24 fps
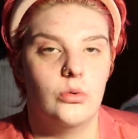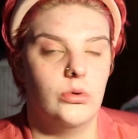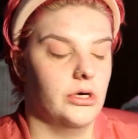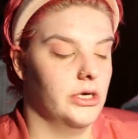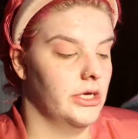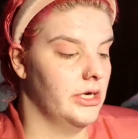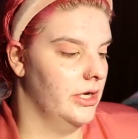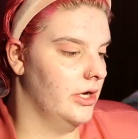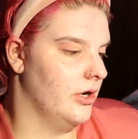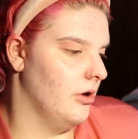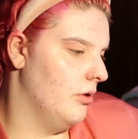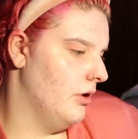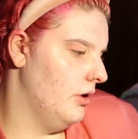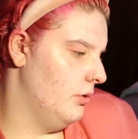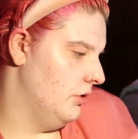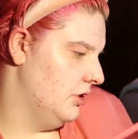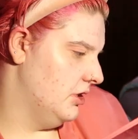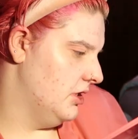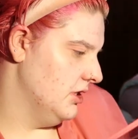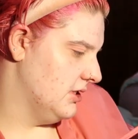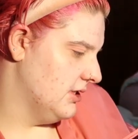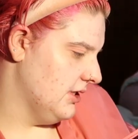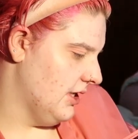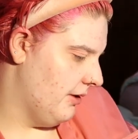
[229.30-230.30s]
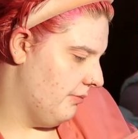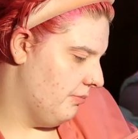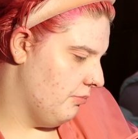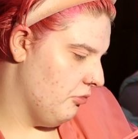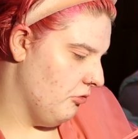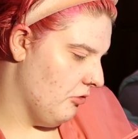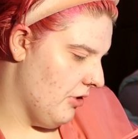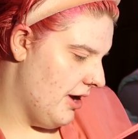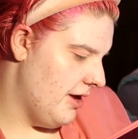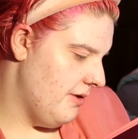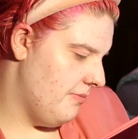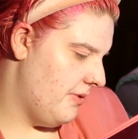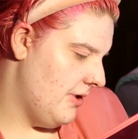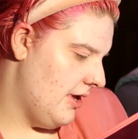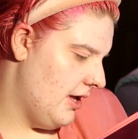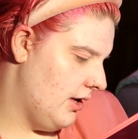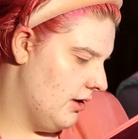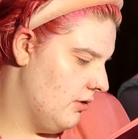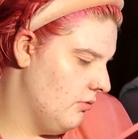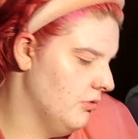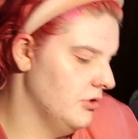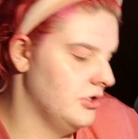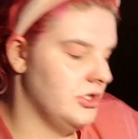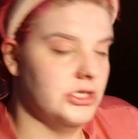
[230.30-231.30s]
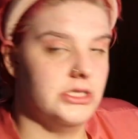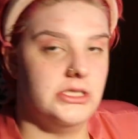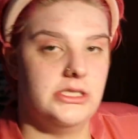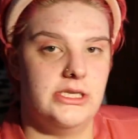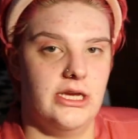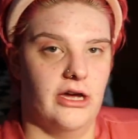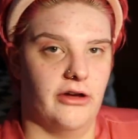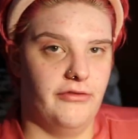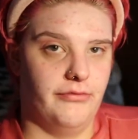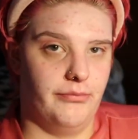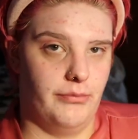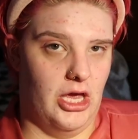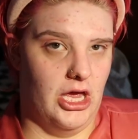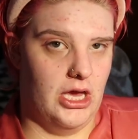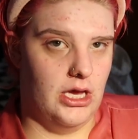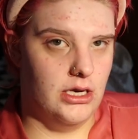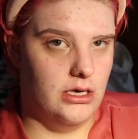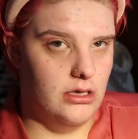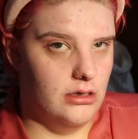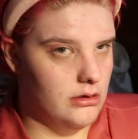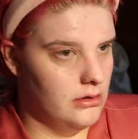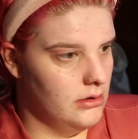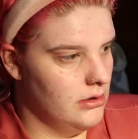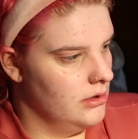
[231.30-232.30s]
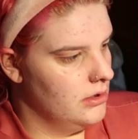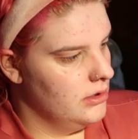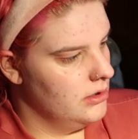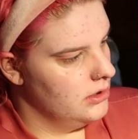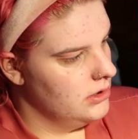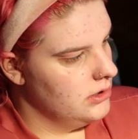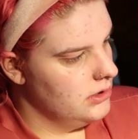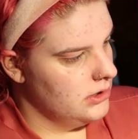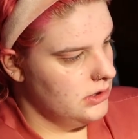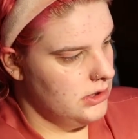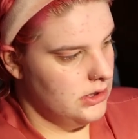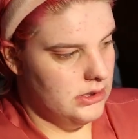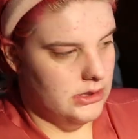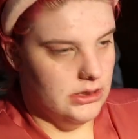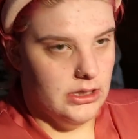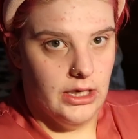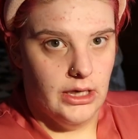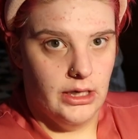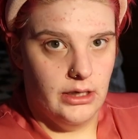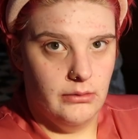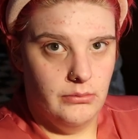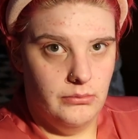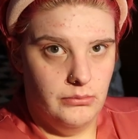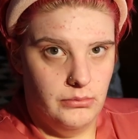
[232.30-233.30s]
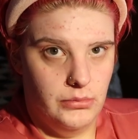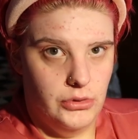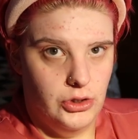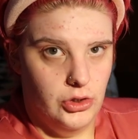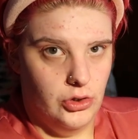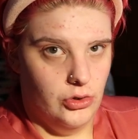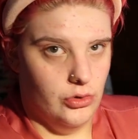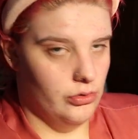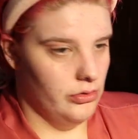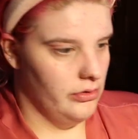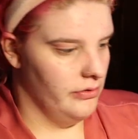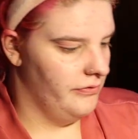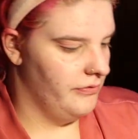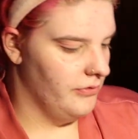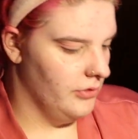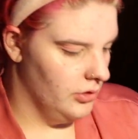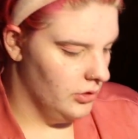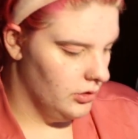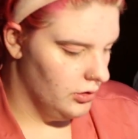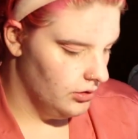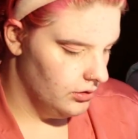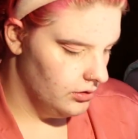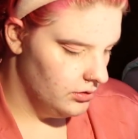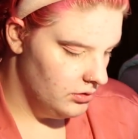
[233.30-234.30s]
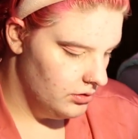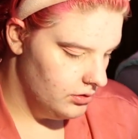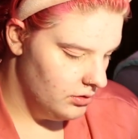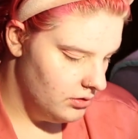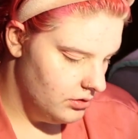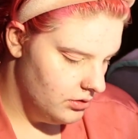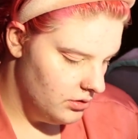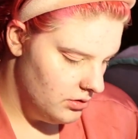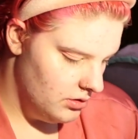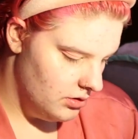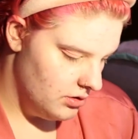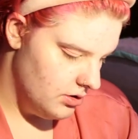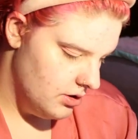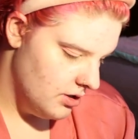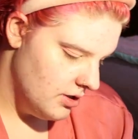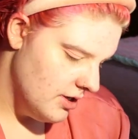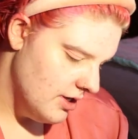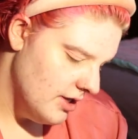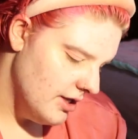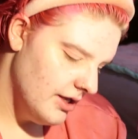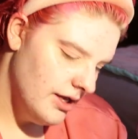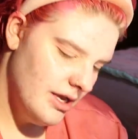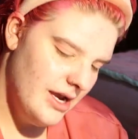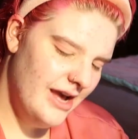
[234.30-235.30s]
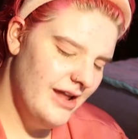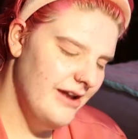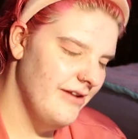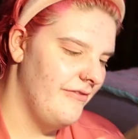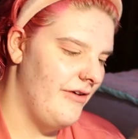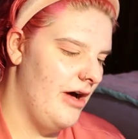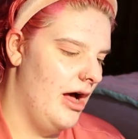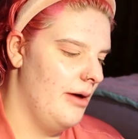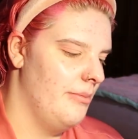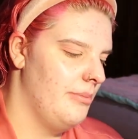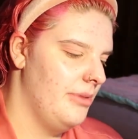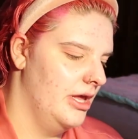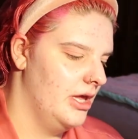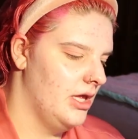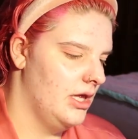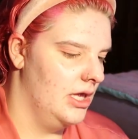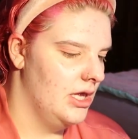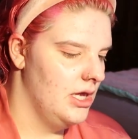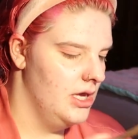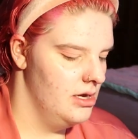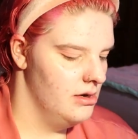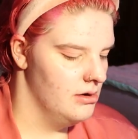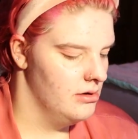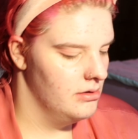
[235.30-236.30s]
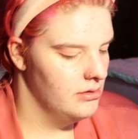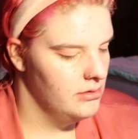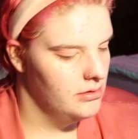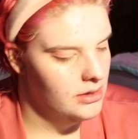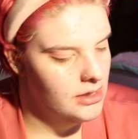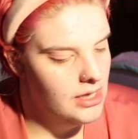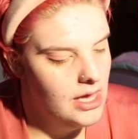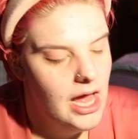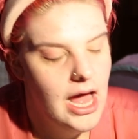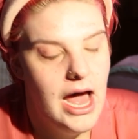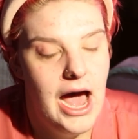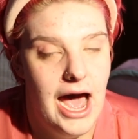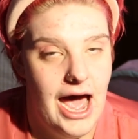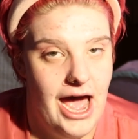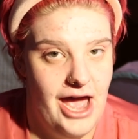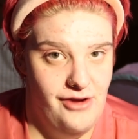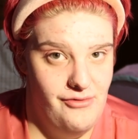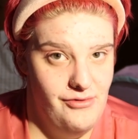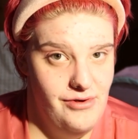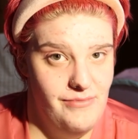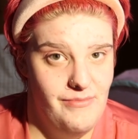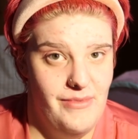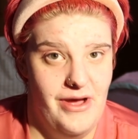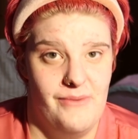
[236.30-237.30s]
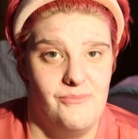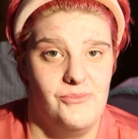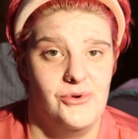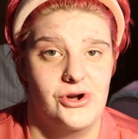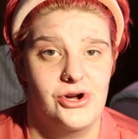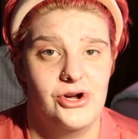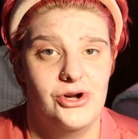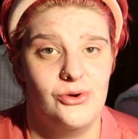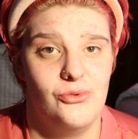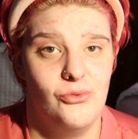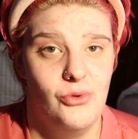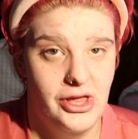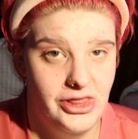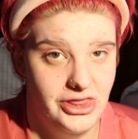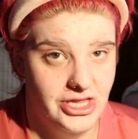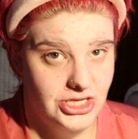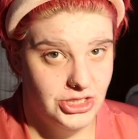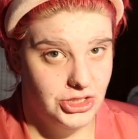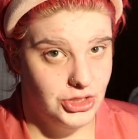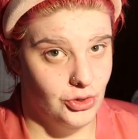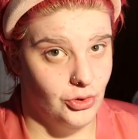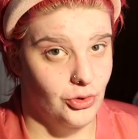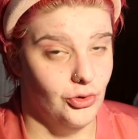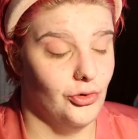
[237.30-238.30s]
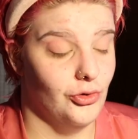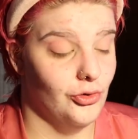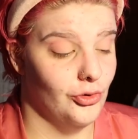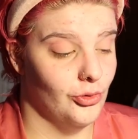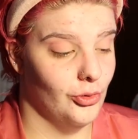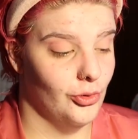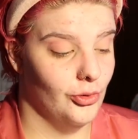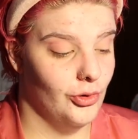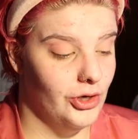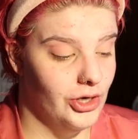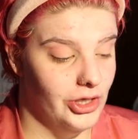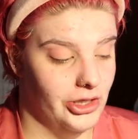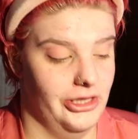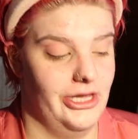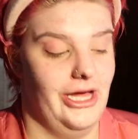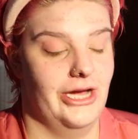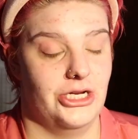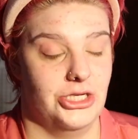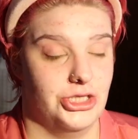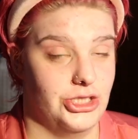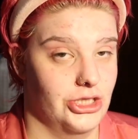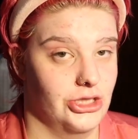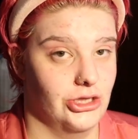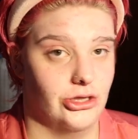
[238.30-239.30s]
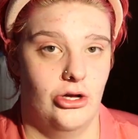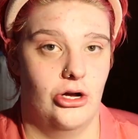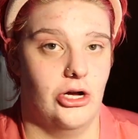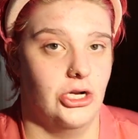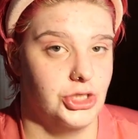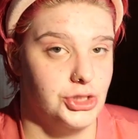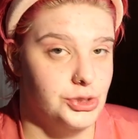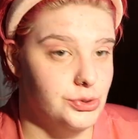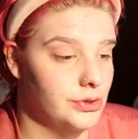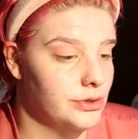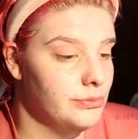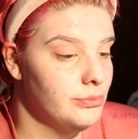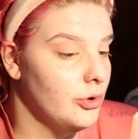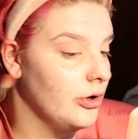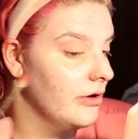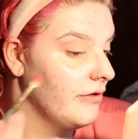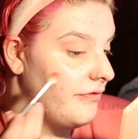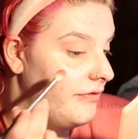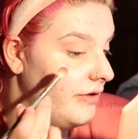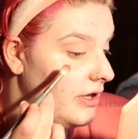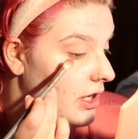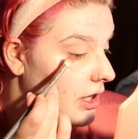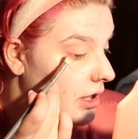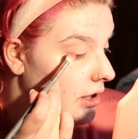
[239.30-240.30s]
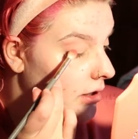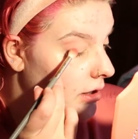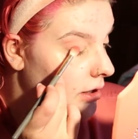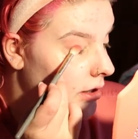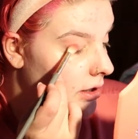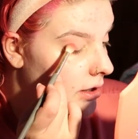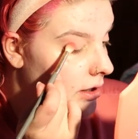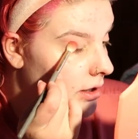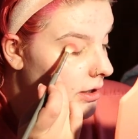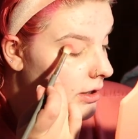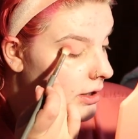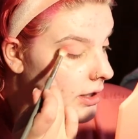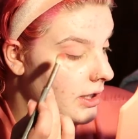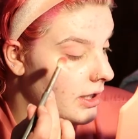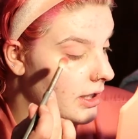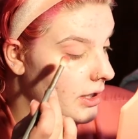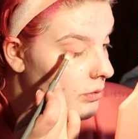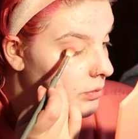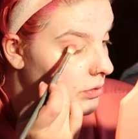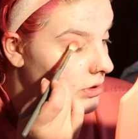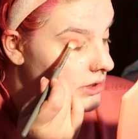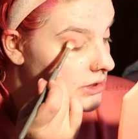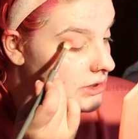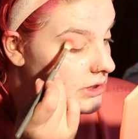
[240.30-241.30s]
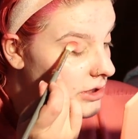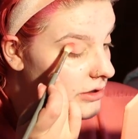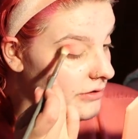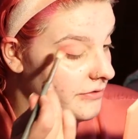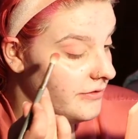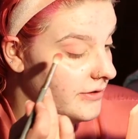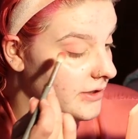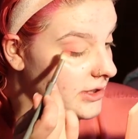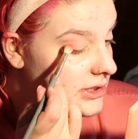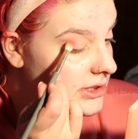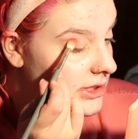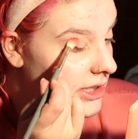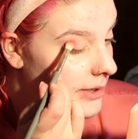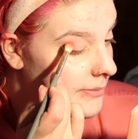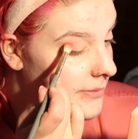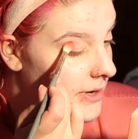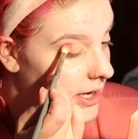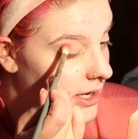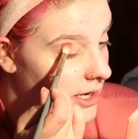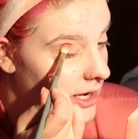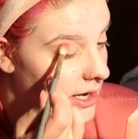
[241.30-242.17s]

we're going to go in with this, like, bright pink, which is self-made. It's just like beautiful, kind of hot pinky. I remember when this whole collection launched with Morphe. It was the first time I